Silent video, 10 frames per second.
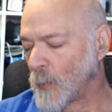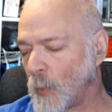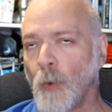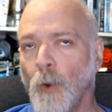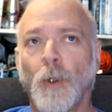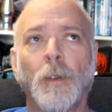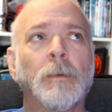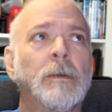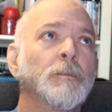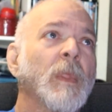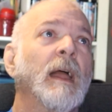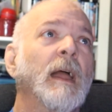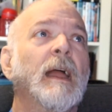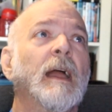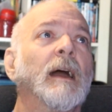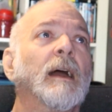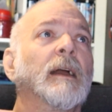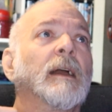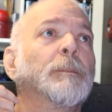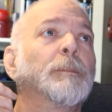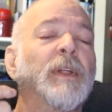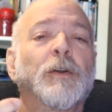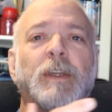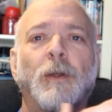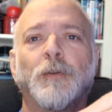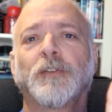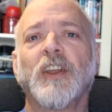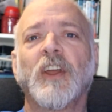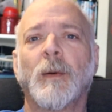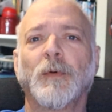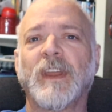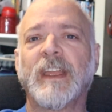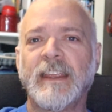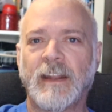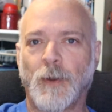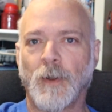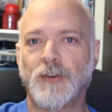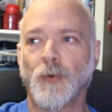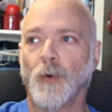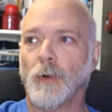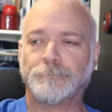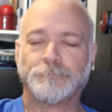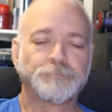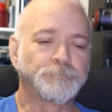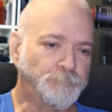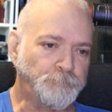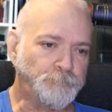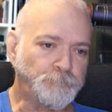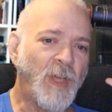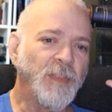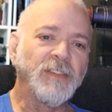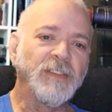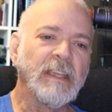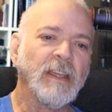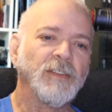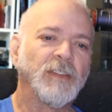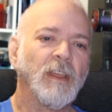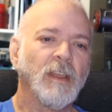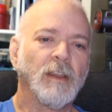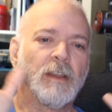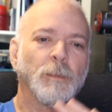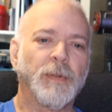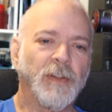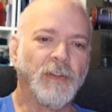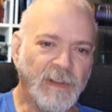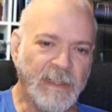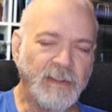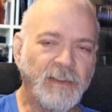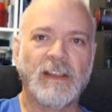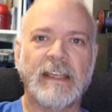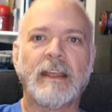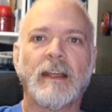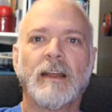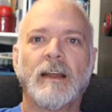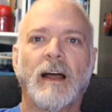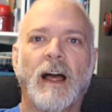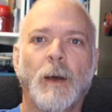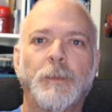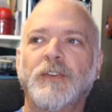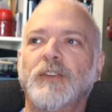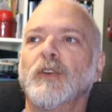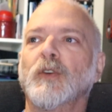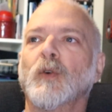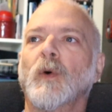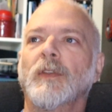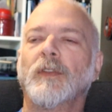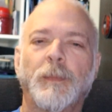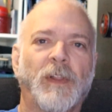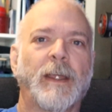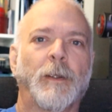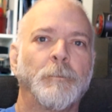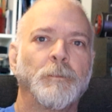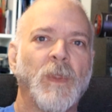Or player characters can come with the healing ritual. This is completely up to the player.